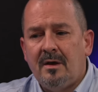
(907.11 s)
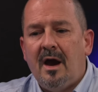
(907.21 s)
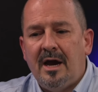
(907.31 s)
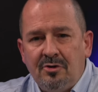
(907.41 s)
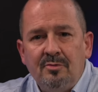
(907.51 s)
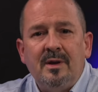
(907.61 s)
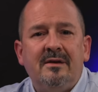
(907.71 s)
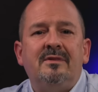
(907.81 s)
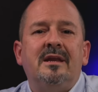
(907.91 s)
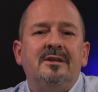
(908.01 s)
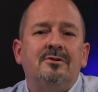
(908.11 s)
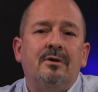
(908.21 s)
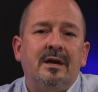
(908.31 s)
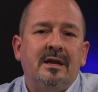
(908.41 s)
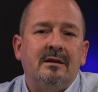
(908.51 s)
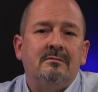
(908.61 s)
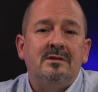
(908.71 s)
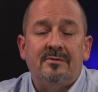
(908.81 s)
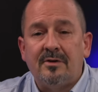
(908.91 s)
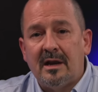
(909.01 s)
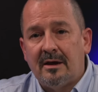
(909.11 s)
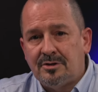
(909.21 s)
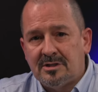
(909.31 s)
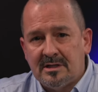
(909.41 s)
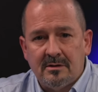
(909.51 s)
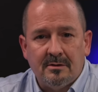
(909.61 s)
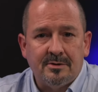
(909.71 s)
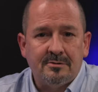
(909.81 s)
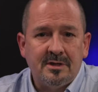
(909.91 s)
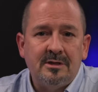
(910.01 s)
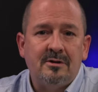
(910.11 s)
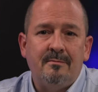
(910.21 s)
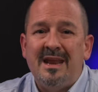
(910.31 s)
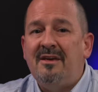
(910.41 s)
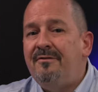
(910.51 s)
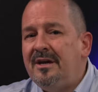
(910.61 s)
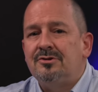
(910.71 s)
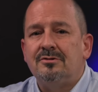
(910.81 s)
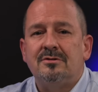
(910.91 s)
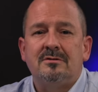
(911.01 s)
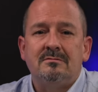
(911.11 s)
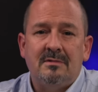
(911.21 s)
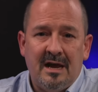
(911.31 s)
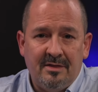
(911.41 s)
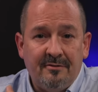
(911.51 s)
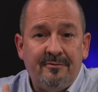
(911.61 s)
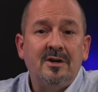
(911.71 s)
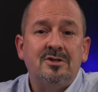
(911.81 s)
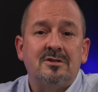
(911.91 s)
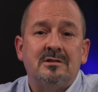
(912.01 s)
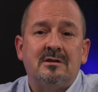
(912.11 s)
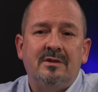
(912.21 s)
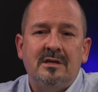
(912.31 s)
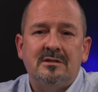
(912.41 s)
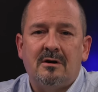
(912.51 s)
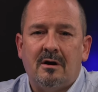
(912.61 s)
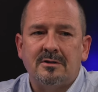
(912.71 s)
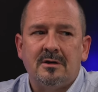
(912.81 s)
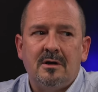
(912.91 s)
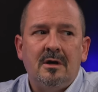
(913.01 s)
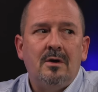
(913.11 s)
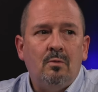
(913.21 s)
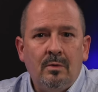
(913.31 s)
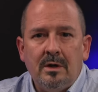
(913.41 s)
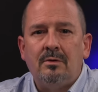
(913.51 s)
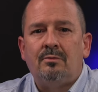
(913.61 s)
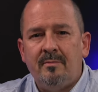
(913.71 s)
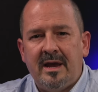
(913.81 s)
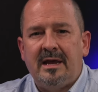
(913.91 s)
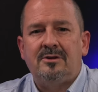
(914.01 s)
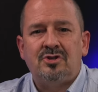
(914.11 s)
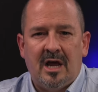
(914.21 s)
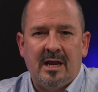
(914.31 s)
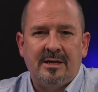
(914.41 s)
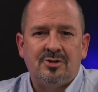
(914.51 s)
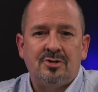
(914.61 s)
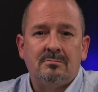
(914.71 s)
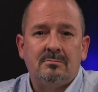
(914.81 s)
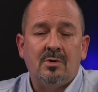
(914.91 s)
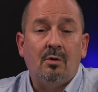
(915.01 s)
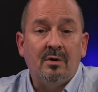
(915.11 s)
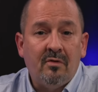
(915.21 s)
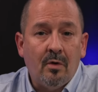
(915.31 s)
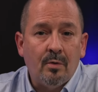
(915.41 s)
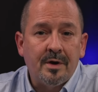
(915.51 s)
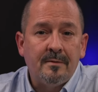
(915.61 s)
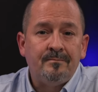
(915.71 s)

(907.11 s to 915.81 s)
I do believe that integrating different languages and cultures into the many features and the functions of these cars will remain the challenge going forward.